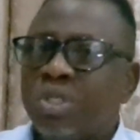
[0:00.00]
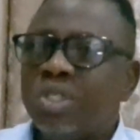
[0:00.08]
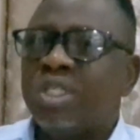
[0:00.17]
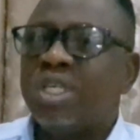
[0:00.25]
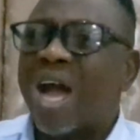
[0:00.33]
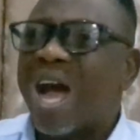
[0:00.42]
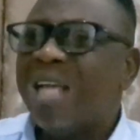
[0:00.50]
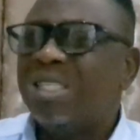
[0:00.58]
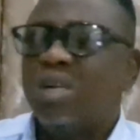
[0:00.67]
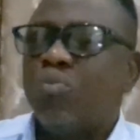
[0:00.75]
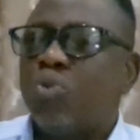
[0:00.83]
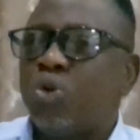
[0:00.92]
she
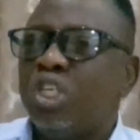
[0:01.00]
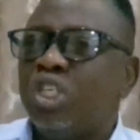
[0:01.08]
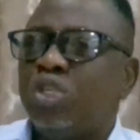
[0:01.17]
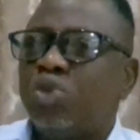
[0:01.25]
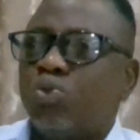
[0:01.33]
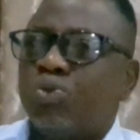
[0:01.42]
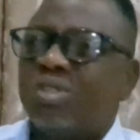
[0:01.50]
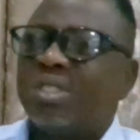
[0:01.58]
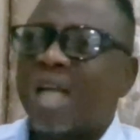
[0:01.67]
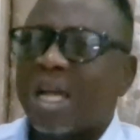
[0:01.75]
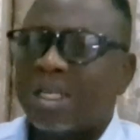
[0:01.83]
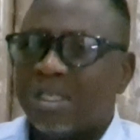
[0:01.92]
has a political
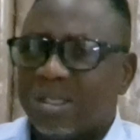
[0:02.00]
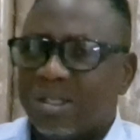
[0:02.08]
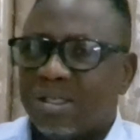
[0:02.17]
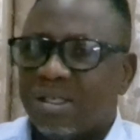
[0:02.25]
stand